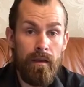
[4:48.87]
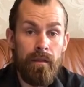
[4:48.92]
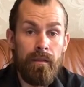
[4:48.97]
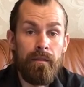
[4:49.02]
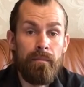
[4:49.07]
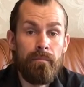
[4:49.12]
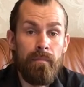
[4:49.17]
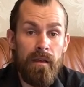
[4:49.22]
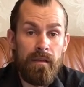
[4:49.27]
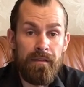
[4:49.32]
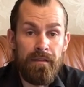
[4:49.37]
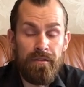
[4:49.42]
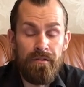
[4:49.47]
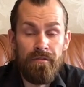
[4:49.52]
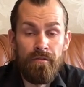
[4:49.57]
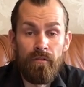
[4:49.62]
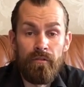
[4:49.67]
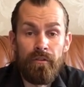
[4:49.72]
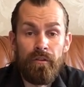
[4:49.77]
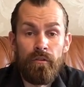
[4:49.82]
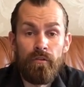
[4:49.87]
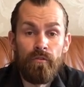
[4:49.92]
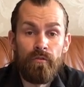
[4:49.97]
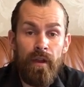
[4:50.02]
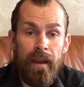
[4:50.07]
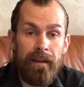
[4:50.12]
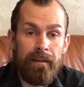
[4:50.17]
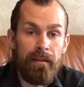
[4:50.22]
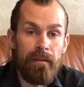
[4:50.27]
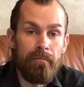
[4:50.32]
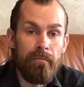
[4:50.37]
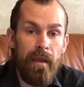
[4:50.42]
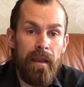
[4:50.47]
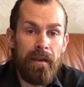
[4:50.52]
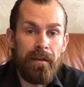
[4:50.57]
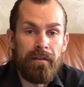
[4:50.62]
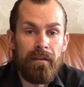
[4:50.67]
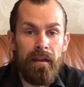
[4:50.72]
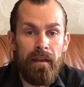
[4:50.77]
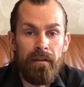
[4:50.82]
The best tool to create and
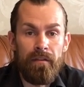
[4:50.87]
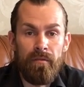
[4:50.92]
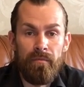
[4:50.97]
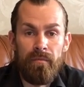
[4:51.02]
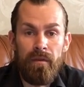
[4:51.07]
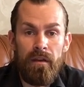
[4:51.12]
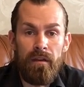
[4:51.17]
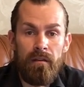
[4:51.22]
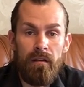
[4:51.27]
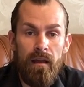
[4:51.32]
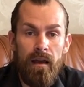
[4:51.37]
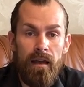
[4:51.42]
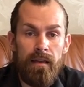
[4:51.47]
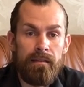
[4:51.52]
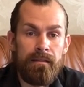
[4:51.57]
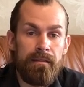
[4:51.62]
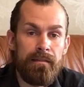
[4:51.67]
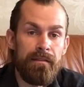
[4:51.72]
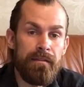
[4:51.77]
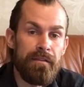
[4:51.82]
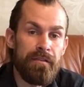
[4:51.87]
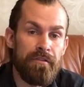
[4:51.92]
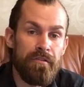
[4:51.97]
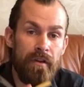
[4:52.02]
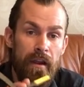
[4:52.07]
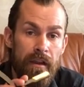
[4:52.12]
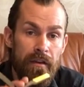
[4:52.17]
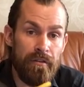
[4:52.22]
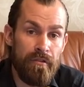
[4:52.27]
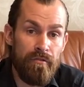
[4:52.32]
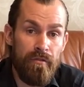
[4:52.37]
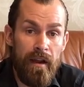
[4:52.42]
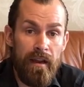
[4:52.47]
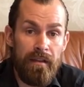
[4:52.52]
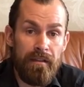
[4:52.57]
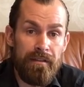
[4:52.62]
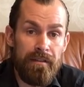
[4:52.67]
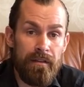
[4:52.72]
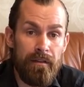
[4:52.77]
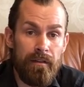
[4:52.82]
maintain your beard lines is a straight
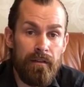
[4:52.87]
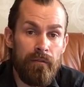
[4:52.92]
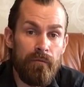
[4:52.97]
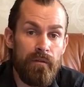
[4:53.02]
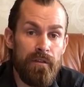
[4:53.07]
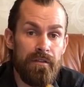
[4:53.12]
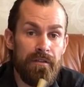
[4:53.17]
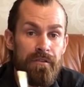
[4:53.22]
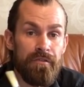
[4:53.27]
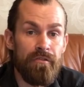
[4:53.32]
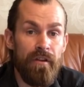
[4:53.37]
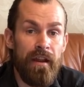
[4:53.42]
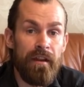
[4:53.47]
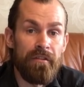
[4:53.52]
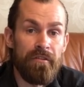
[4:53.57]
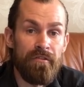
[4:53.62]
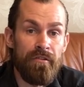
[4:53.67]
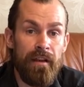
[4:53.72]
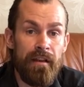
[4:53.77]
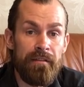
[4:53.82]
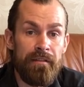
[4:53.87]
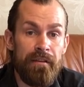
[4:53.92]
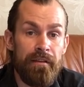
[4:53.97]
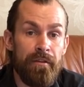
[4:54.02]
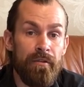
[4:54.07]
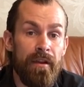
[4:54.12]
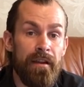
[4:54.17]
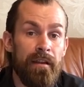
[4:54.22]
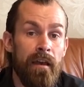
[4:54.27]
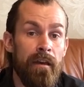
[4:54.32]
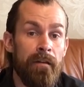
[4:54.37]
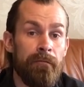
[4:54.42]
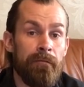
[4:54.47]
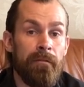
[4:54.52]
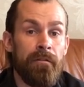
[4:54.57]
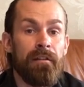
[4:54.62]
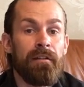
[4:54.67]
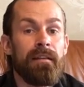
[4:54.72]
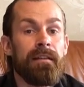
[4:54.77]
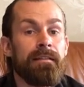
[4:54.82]
razor. With a straight razor you can
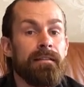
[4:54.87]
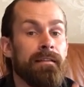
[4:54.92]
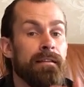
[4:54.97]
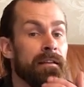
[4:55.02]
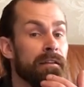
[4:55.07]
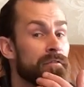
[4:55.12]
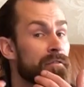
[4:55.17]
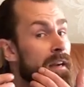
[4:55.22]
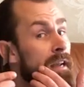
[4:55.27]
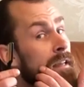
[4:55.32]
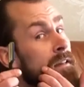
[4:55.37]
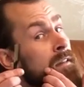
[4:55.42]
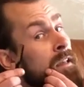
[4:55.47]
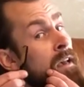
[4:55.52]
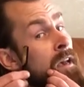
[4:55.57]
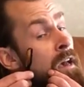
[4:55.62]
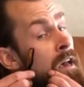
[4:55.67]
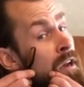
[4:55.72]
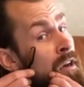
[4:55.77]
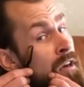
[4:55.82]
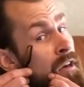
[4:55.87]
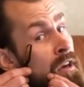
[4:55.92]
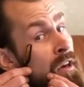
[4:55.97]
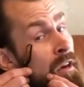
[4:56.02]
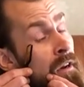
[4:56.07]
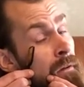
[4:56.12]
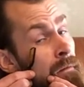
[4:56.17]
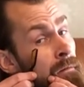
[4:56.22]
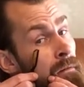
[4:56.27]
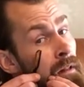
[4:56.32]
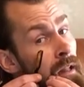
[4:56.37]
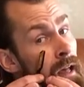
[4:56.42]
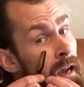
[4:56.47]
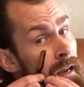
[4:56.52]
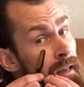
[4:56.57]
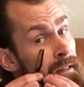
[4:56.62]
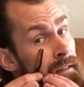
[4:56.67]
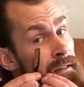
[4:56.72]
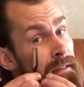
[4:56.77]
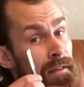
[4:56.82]
effortlessly create curved
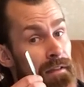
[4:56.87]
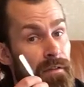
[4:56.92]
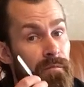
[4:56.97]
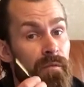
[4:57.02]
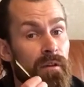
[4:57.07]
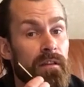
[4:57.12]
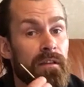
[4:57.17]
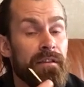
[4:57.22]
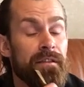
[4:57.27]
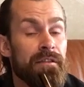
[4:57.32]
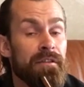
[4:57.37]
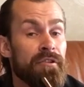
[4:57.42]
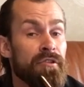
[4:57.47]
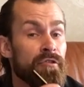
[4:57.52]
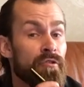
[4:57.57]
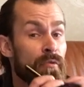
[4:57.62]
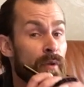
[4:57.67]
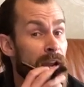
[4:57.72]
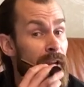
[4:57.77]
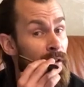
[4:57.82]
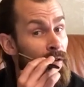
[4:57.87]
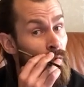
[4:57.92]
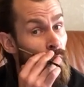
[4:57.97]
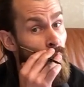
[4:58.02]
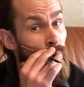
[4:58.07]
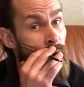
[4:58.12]
lines as well as straight